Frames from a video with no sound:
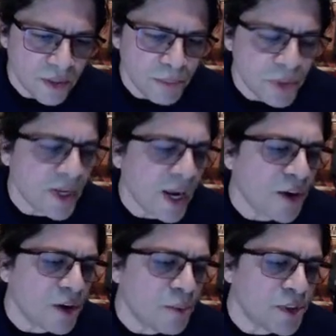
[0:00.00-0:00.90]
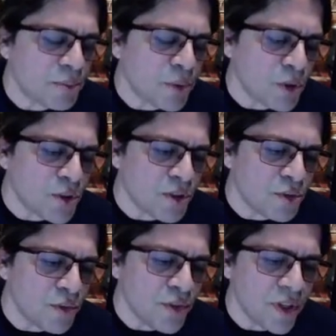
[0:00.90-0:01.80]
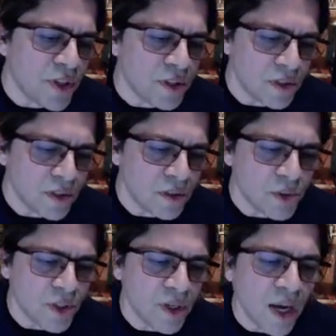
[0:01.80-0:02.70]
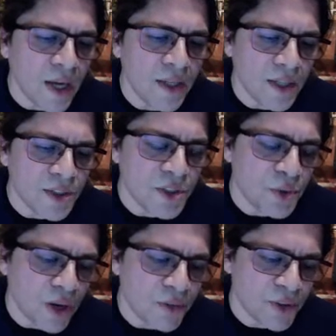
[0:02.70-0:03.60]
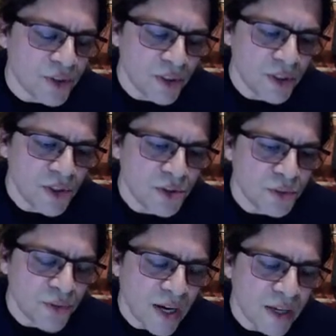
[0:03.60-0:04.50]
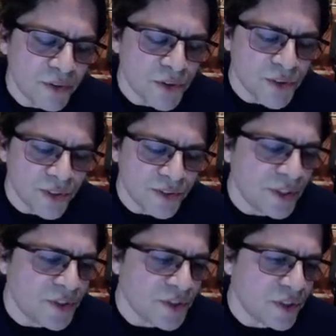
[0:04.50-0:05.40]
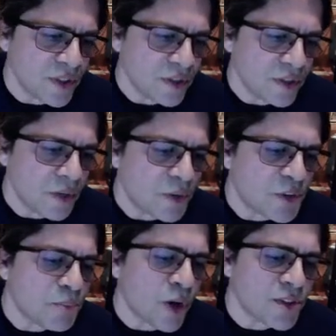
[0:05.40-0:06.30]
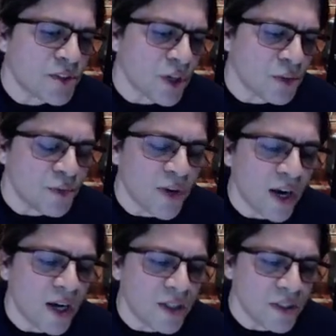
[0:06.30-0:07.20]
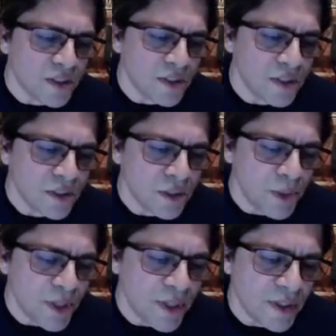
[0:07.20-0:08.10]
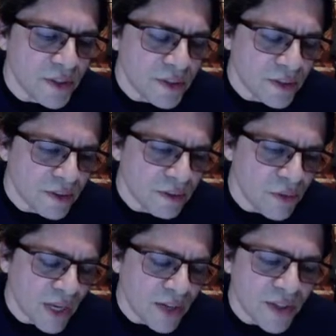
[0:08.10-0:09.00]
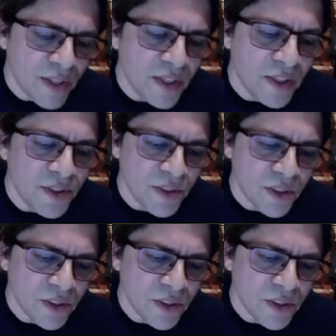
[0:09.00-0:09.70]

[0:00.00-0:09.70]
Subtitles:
But Carib explosions reveal what the night has to offer survivors as each of its sparks start a fire to begin without knees.